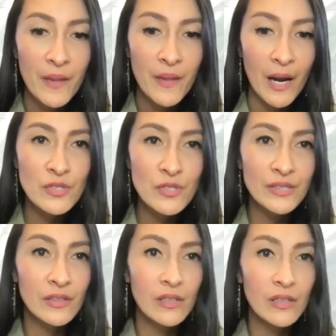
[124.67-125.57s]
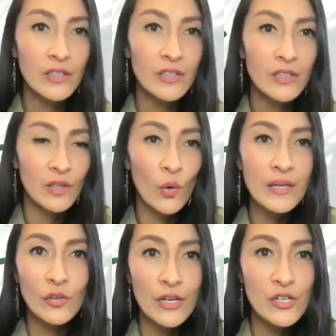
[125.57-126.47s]
I'm just going to do a quick
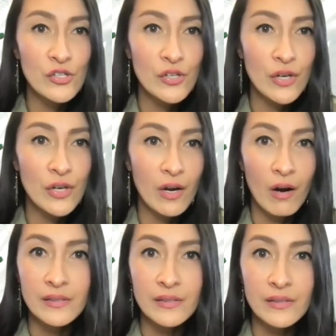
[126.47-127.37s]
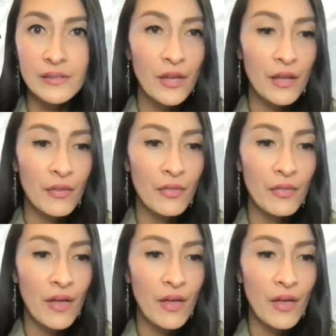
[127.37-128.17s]
screen share on something that,